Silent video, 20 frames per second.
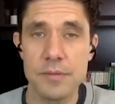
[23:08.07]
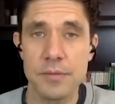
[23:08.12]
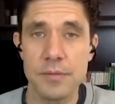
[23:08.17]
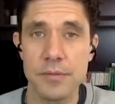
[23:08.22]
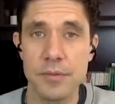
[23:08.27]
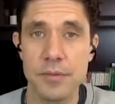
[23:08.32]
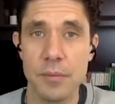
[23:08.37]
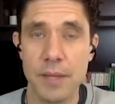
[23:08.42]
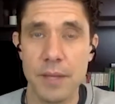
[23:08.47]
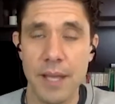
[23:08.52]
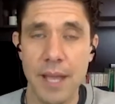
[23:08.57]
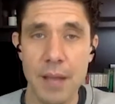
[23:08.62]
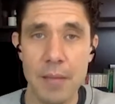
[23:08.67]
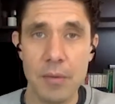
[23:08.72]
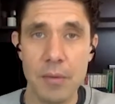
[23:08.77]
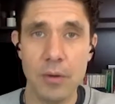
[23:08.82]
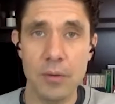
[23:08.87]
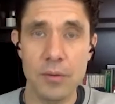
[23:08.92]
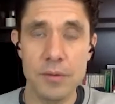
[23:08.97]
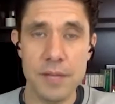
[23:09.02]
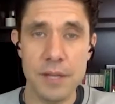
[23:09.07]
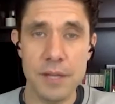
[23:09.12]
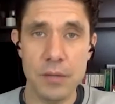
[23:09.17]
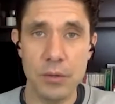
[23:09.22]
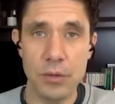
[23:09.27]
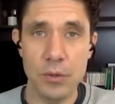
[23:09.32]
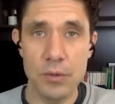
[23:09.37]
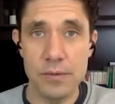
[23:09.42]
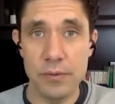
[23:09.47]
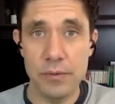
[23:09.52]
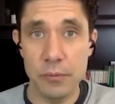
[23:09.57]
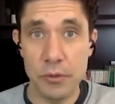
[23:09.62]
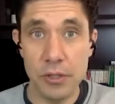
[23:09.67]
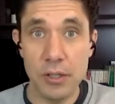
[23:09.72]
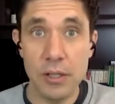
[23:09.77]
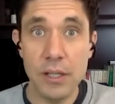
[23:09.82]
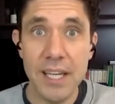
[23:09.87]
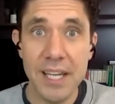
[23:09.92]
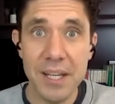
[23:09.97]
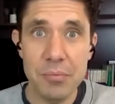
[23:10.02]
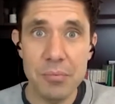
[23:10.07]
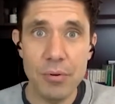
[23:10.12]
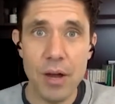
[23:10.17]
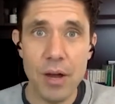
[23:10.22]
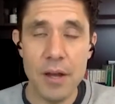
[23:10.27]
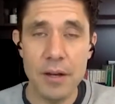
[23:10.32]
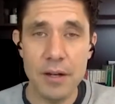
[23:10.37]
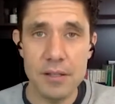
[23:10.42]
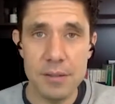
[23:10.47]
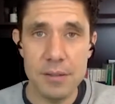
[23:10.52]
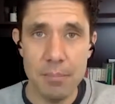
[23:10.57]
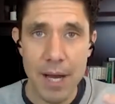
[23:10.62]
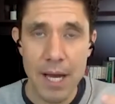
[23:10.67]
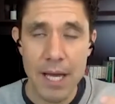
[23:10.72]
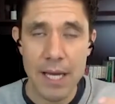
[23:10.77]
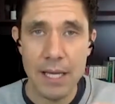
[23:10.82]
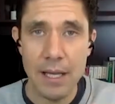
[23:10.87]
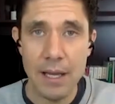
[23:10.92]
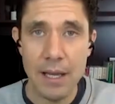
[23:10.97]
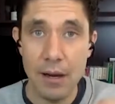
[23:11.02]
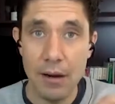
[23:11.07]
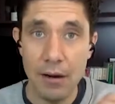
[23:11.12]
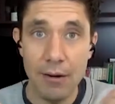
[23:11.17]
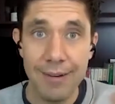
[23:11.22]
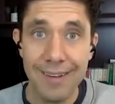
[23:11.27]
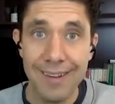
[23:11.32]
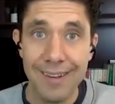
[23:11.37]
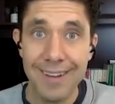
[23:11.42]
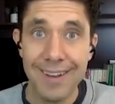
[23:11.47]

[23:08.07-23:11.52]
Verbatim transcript: from the chemicals that you use from your cleaning products, the body care,